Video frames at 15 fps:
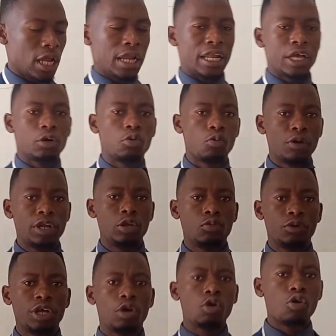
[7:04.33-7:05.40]
Like when
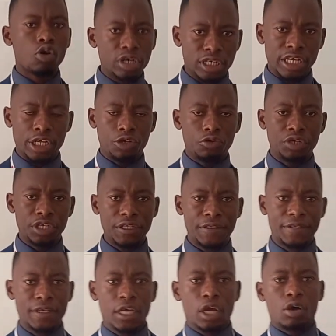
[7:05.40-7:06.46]
we order
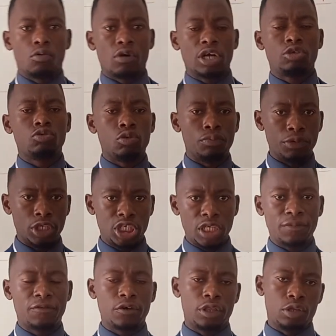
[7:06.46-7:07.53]
units, what will be
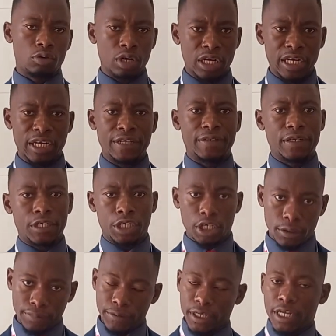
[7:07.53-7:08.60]
cheap for the
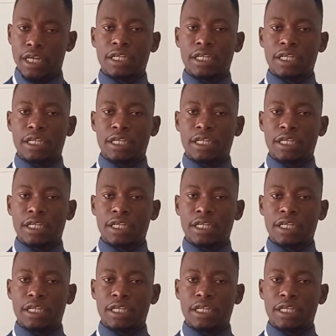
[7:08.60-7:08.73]
organization?